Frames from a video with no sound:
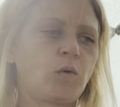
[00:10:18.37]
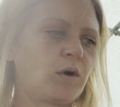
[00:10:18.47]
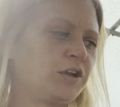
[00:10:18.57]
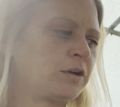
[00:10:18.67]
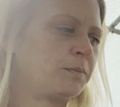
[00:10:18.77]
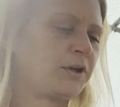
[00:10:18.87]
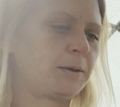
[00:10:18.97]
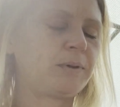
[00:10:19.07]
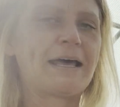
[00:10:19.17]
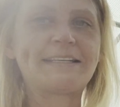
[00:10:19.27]
or you can
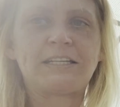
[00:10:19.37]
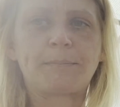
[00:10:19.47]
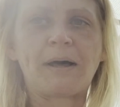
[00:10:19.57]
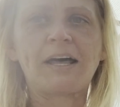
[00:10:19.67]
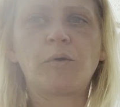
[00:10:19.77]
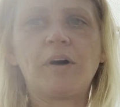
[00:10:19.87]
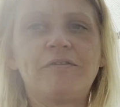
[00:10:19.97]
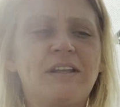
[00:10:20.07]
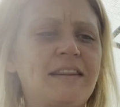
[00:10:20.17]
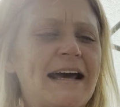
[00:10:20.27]
put a plastic bottle of it.